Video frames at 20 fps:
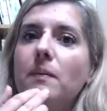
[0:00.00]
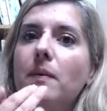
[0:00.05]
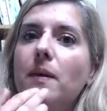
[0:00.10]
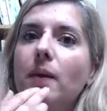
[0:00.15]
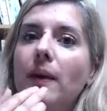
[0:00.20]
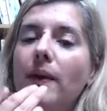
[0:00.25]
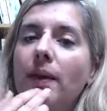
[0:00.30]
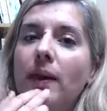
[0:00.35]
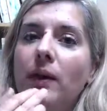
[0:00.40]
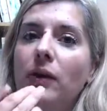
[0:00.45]

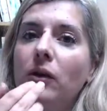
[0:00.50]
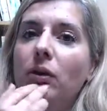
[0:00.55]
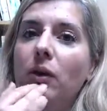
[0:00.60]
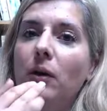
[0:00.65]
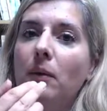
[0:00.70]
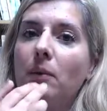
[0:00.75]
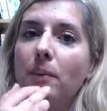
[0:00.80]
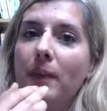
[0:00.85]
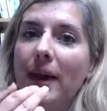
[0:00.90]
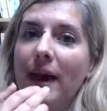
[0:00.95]
And then
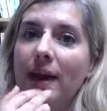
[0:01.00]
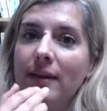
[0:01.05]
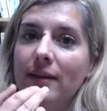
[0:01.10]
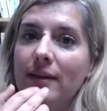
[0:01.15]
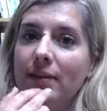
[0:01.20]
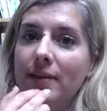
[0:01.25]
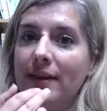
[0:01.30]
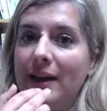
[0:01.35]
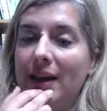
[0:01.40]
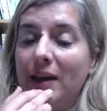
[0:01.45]
your
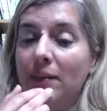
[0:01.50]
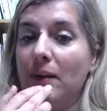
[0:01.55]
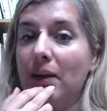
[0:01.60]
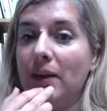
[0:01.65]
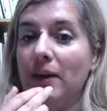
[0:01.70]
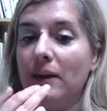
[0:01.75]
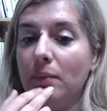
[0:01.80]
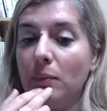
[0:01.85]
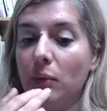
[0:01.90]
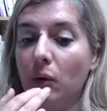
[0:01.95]
balance
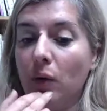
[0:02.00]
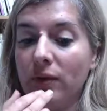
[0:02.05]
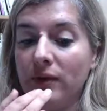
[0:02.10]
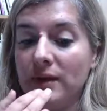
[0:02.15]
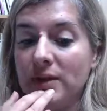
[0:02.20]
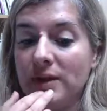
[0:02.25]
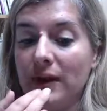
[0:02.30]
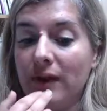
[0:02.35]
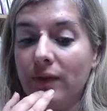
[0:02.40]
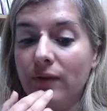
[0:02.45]
statement, the
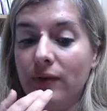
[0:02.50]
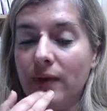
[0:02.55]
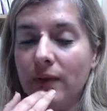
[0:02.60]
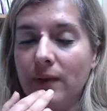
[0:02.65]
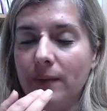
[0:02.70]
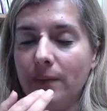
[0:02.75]
positive.